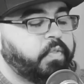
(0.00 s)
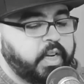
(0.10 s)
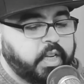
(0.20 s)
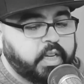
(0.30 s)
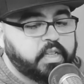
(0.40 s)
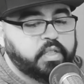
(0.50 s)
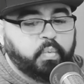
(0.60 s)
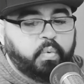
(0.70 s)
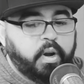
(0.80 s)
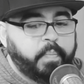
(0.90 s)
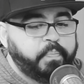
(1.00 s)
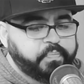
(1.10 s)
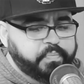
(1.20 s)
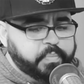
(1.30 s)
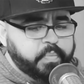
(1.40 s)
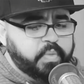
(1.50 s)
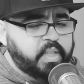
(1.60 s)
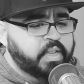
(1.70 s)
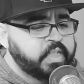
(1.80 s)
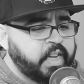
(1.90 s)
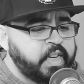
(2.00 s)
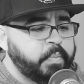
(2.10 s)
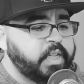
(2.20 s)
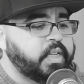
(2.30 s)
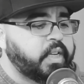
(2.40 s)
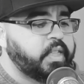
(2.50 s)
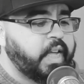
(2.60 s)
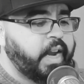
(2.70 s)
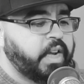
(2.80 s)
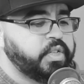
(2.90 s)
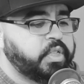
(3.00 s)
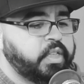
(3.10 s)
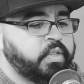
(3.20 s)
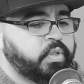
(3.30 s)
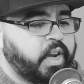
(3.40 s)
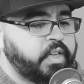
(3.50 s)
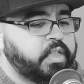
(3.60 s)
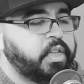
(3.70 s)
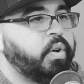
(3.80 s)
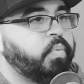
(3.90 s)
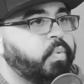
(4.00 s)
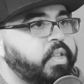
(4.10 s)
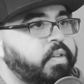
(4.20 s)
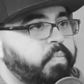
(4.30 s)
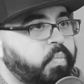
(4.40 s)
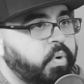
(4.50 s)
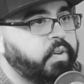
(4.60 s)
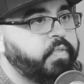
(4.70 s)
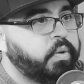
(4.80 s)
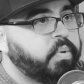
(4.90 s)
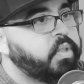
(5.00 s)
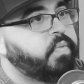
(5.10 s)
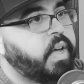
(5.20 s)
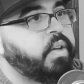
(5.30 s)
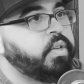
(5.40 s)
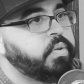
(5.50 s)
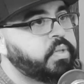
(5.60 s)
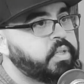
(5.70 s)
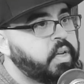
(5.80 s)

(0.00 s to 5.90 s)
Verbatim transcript: fighting against the war, studies being done that actually tried to denote where the worldview, where the values